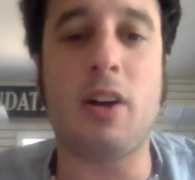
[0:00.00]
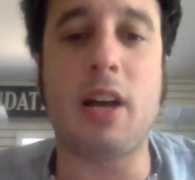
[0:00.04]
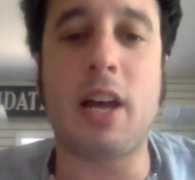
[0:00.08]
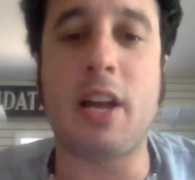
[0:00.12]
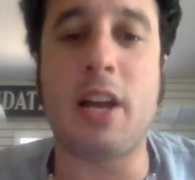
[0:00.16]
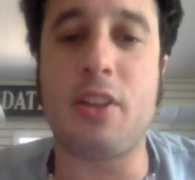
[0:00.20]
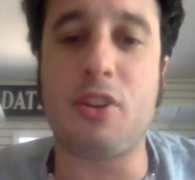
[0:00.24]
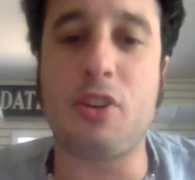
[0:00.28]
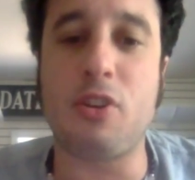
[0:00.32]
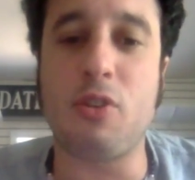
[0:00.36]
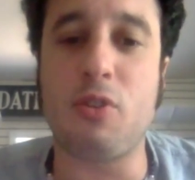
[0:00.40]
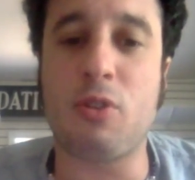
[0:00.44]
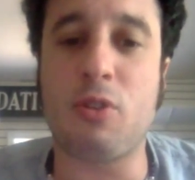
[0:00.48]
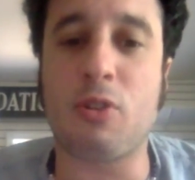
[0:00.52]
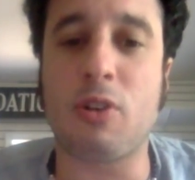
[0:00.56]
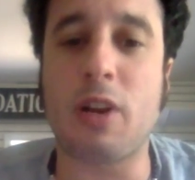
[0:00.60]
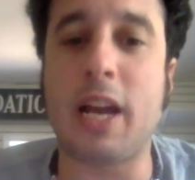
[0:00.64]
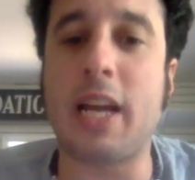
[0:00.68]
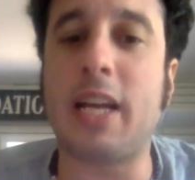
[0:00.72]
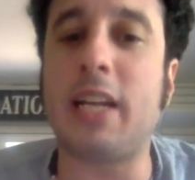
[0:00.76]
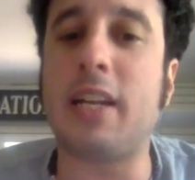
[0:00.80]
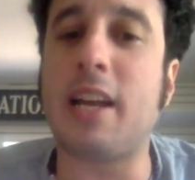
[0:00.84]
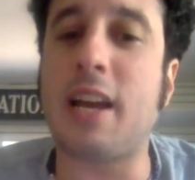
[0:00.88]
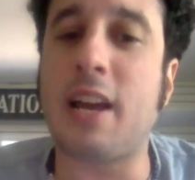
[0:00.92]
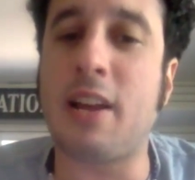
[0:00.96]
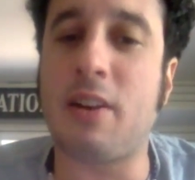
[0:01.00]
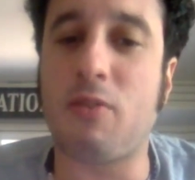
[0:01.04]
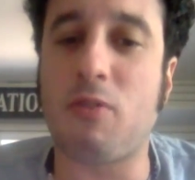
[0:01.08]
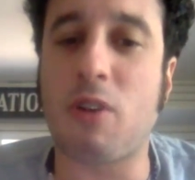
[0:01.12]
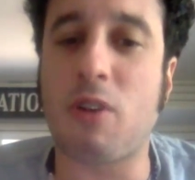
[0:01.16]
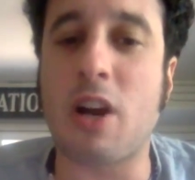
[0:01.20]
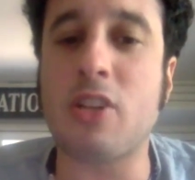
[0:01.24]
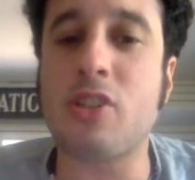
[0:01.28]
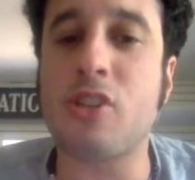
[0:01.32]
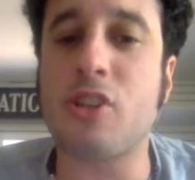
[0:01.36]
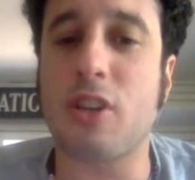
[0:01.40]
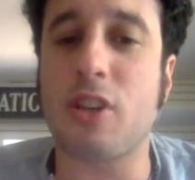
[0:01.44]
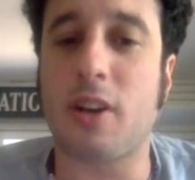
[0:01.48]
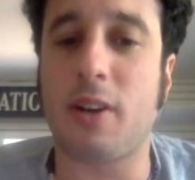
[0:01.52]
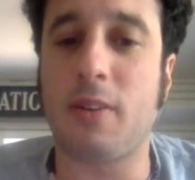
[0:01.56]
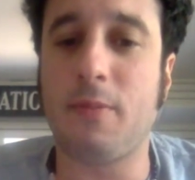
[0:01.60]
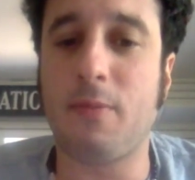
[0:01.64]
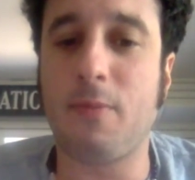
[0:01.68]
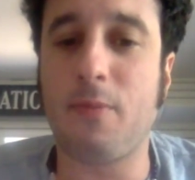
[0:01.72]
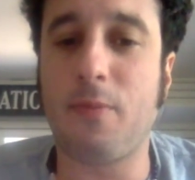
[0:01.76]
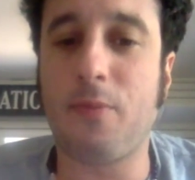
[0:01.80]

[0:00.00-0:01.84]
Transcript: and Ukraine and Russia.